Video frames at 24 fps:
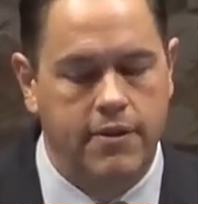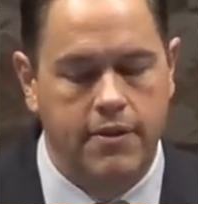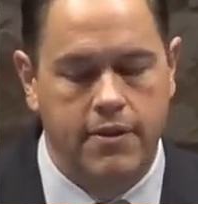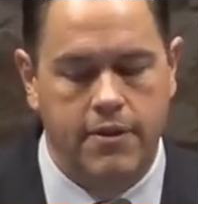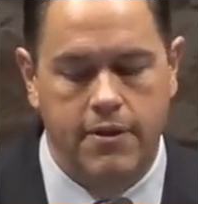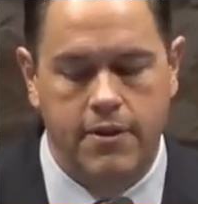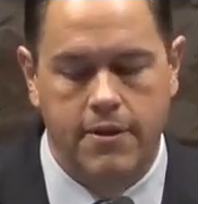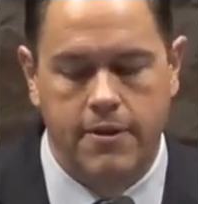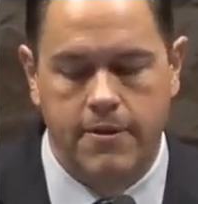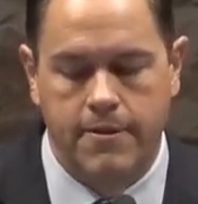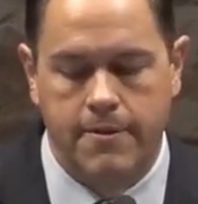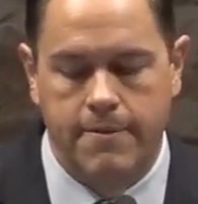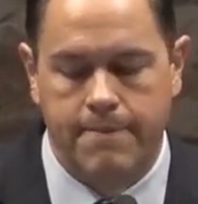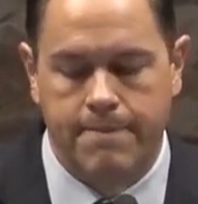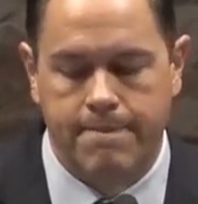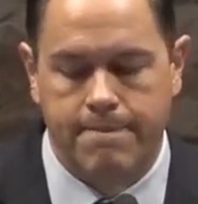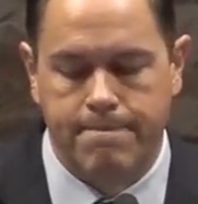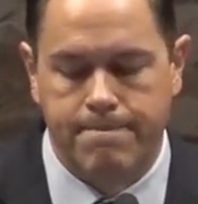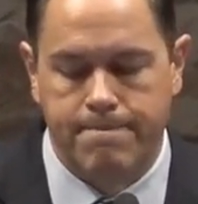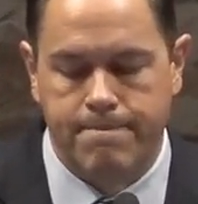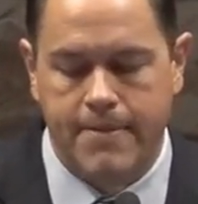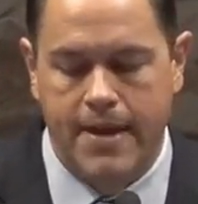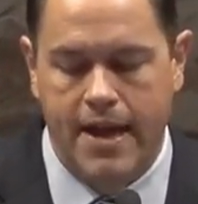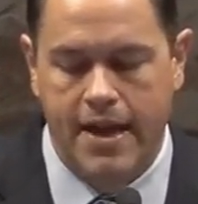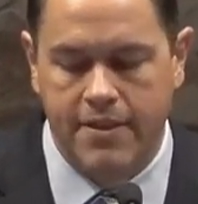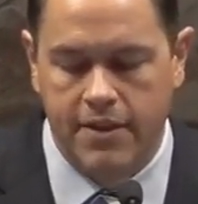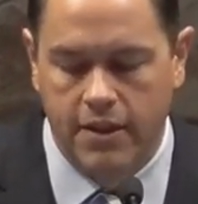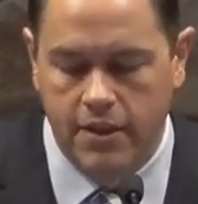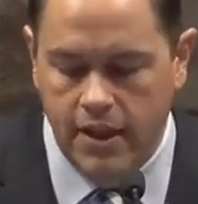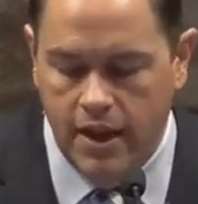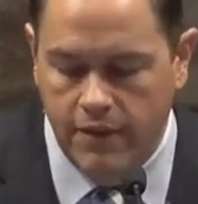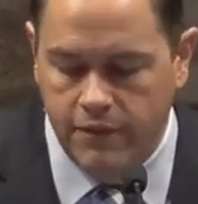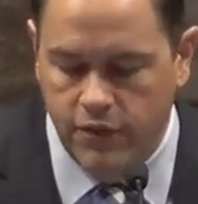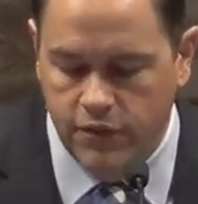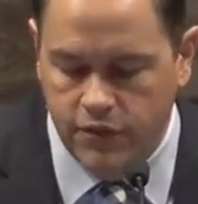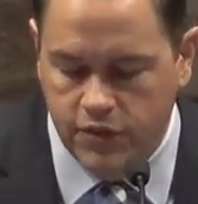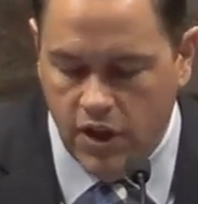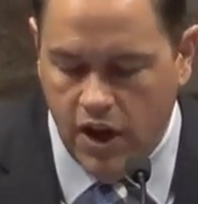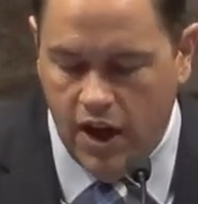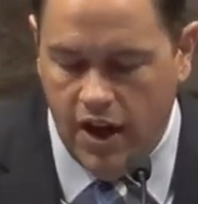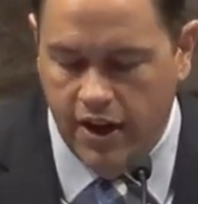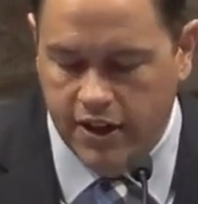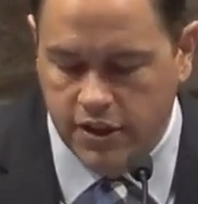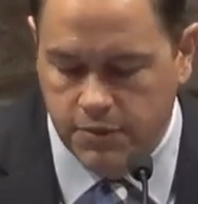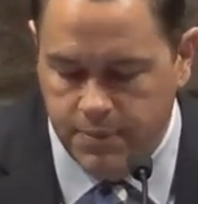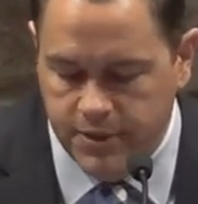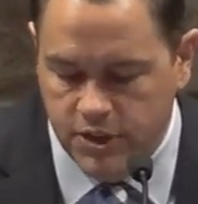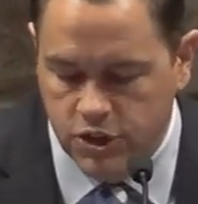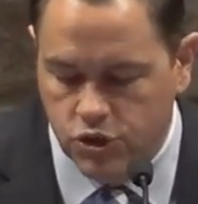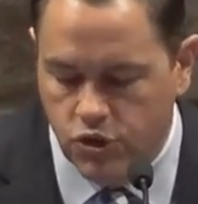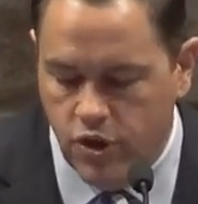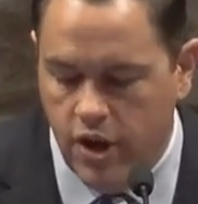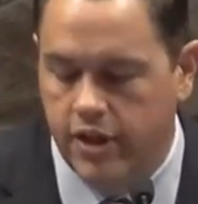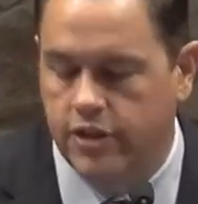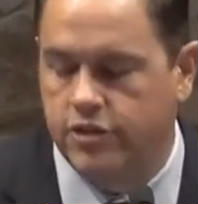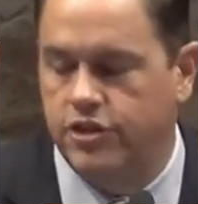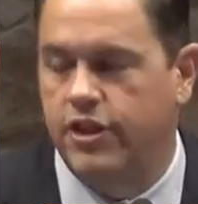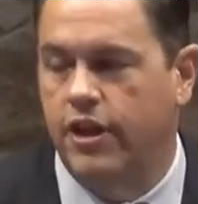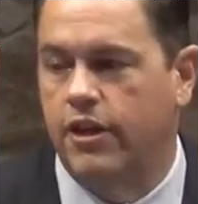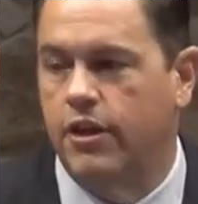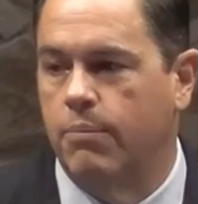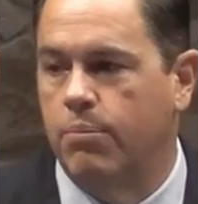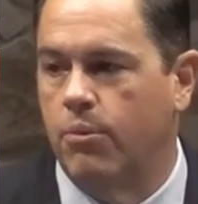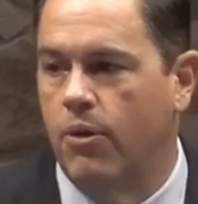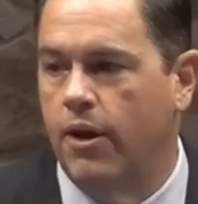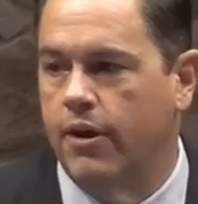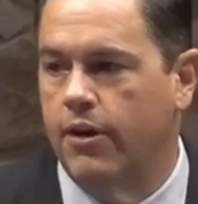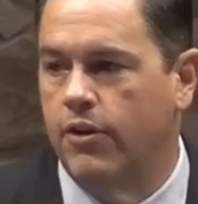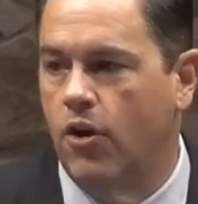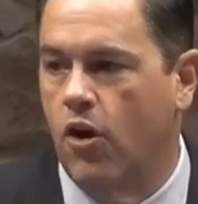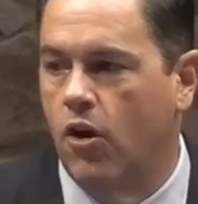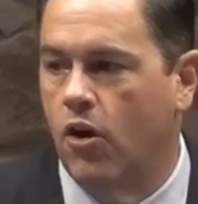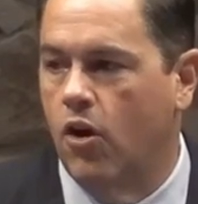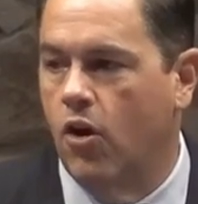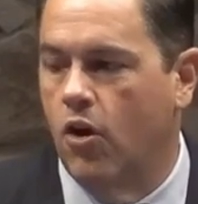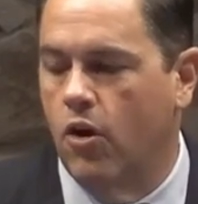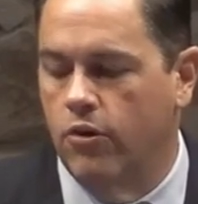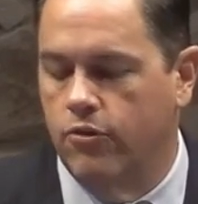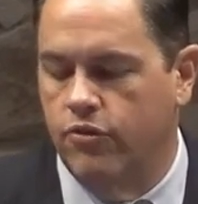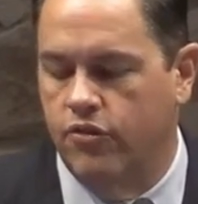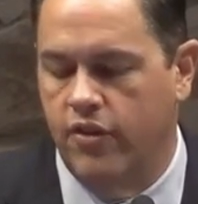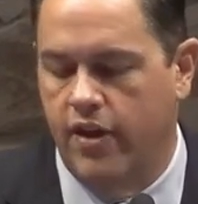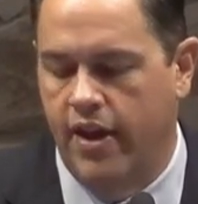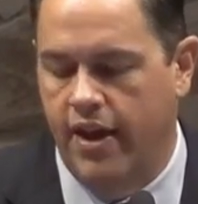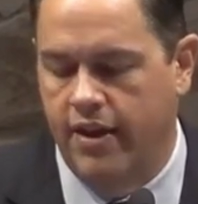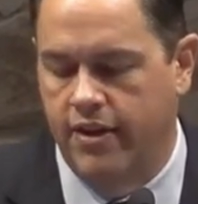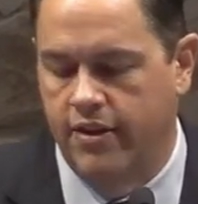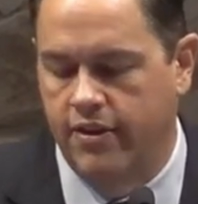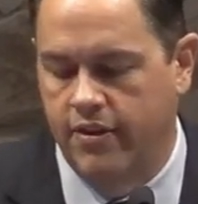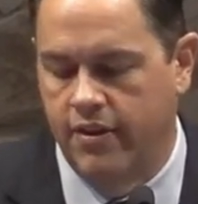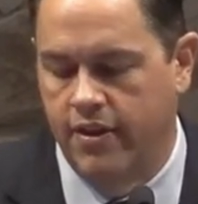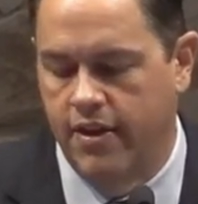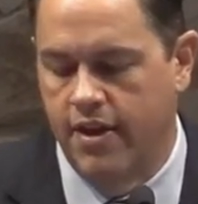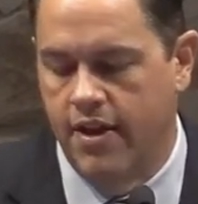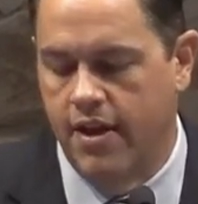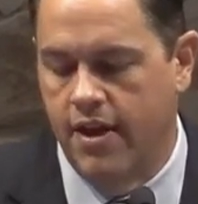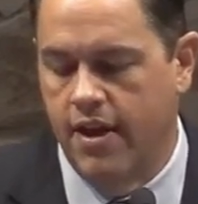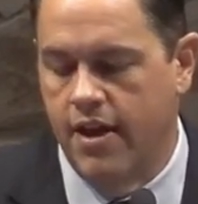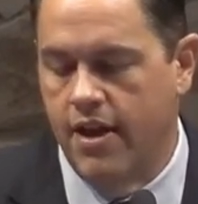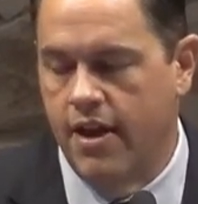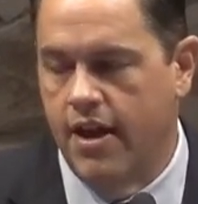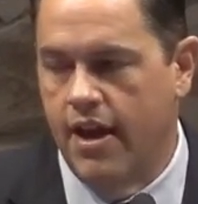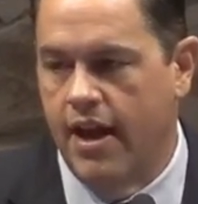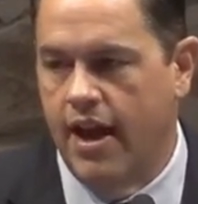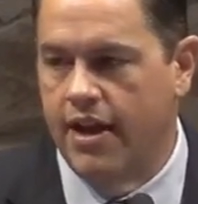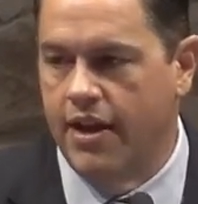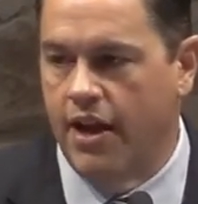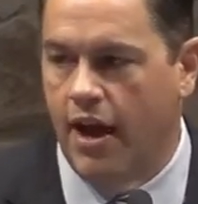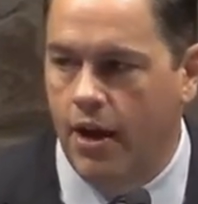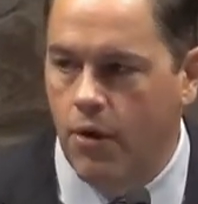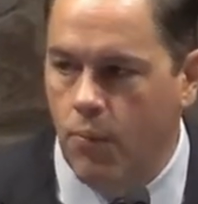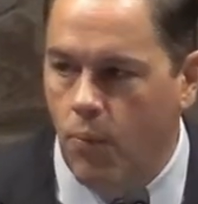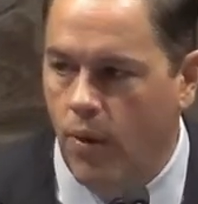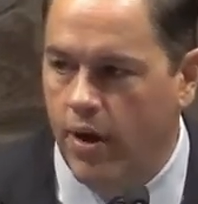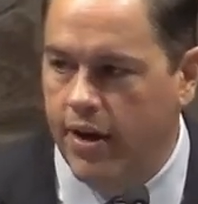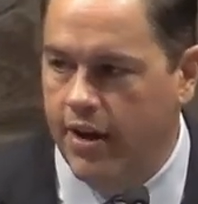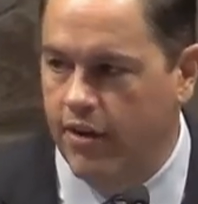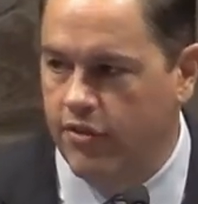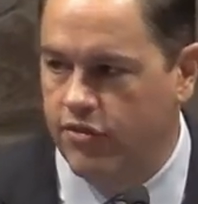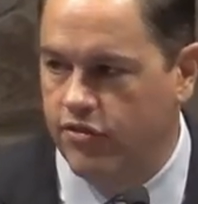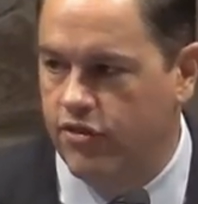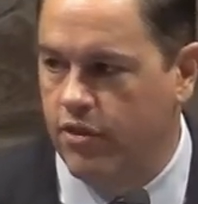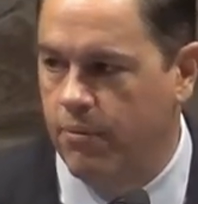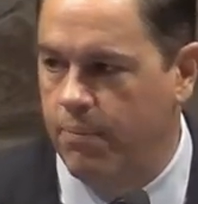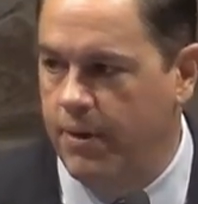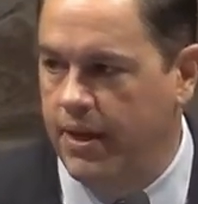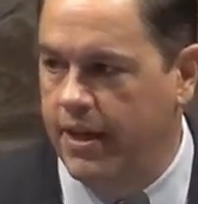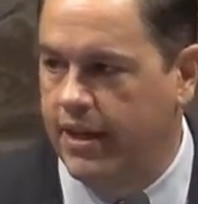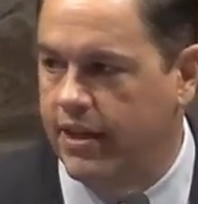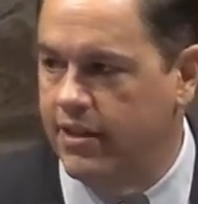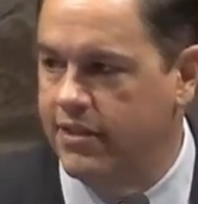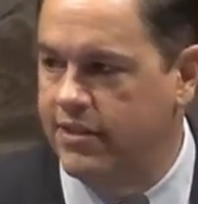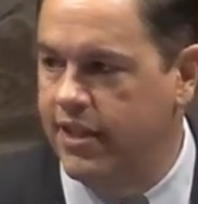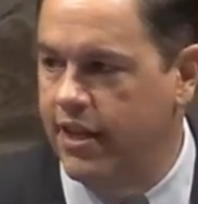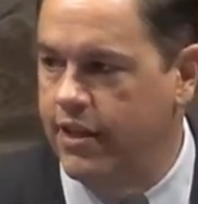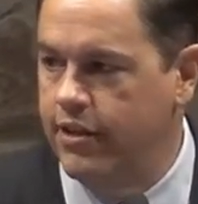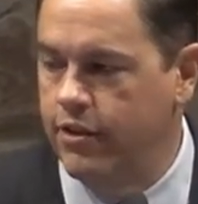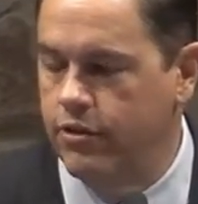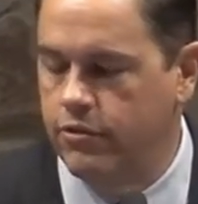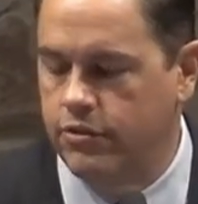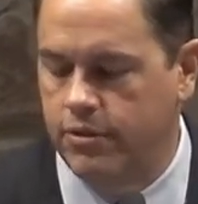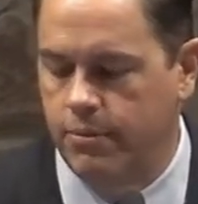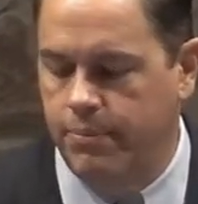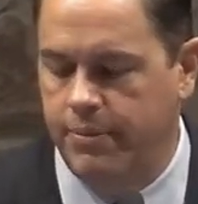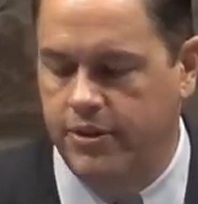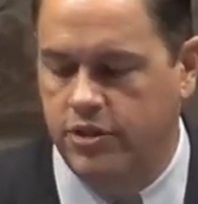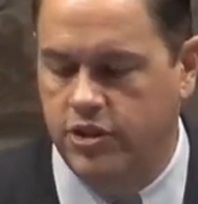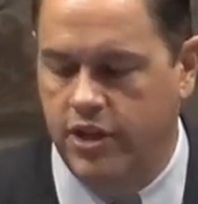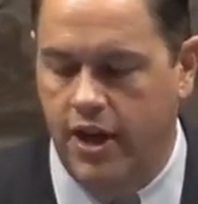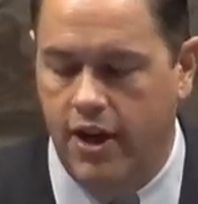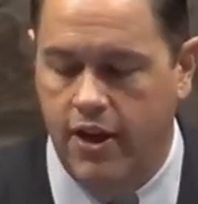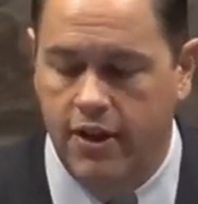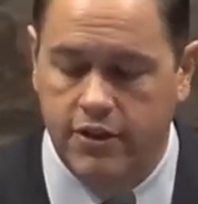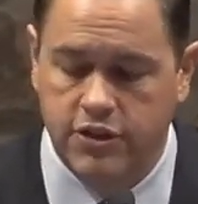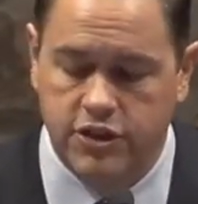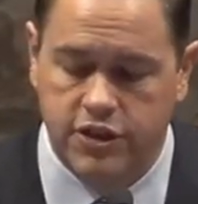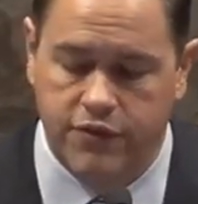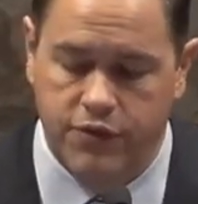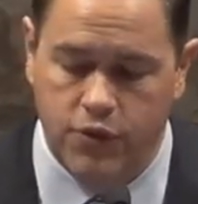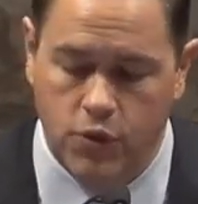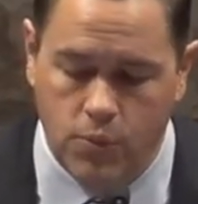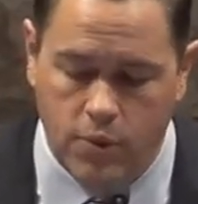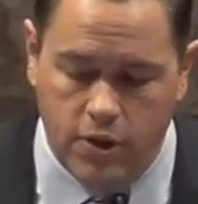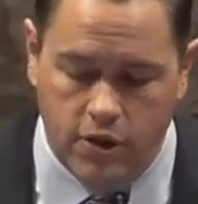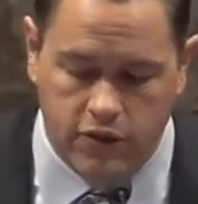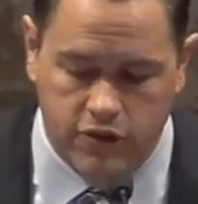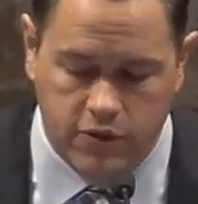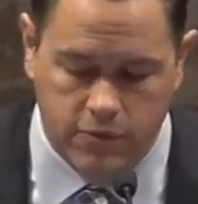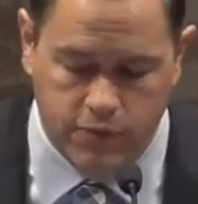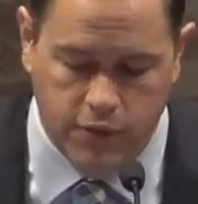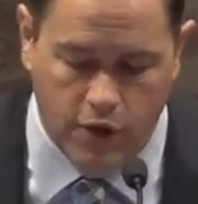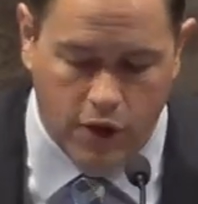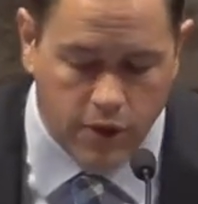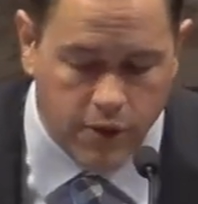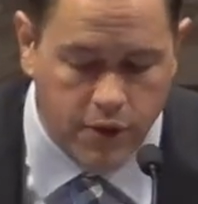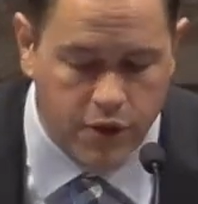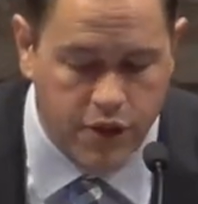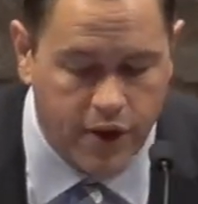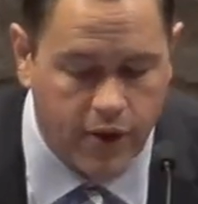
and the love of God has been shed abroad in our hearts. And, and I want us to be continued to be challenged, if you will, to follow their example.